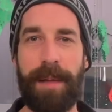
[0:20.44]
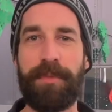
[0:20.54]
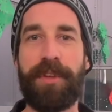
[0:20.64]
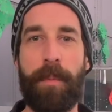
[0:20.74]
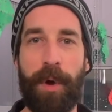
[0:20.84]

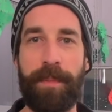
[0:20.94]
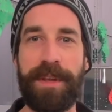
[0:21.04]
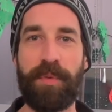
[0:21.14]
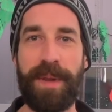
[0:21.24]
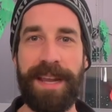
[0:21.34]
I'm somewhere
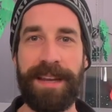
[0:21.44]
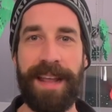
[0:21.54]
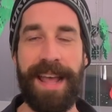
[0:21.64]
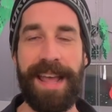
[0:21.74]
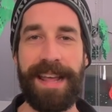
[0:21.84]

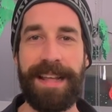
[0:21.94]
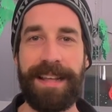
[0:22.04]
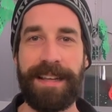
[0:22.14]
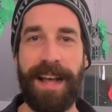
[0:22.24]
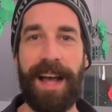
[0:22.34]
between a
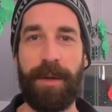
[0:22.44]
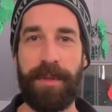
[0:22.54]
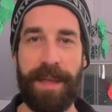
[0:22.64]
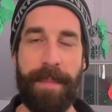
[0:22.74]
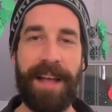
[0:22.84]
guy
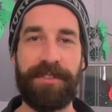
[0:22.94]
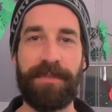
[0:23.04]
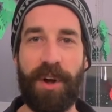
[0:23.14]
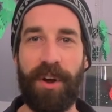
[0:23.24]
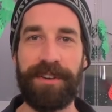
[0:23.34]
with a
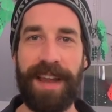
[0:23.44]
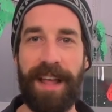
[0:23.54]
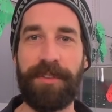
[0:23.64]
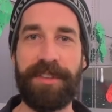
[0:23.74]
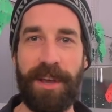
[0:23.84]
massive cart,
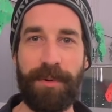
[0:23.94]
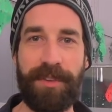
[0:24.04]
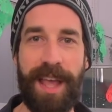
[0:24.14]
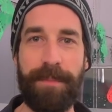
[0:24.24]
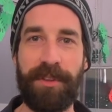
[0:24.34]
LTO
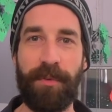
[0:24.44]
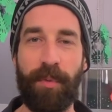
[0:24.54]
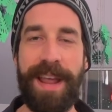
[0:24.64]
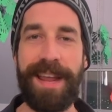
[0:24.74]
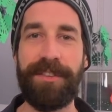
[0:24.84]
tapes
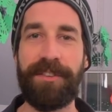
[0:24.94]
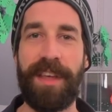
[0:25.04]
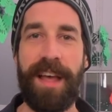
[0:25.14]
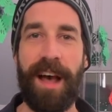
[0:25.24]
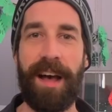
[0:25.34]
and
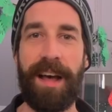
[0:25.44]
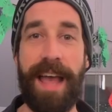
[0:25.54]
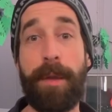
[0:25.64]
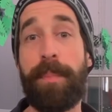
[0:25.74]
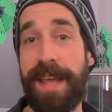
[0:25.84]
raids,
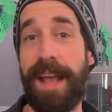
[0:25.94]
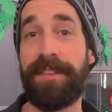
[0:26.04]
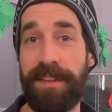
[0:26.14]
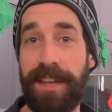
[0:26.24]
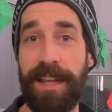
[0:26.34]
and a
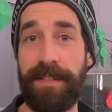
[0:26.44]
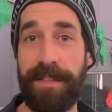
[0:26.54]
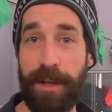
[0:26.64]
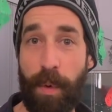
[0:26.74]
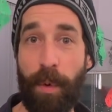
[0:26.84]
PA sitting
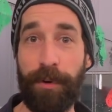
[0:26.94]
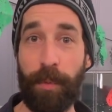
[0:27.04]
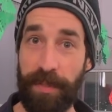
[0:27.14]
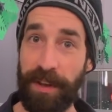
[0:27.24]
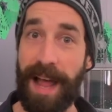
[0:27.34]
in the
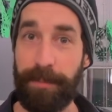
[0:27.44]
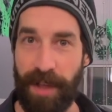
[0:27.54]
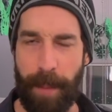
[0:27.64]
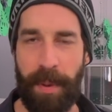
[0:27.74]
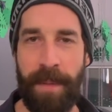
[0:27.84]
corner with a laptop.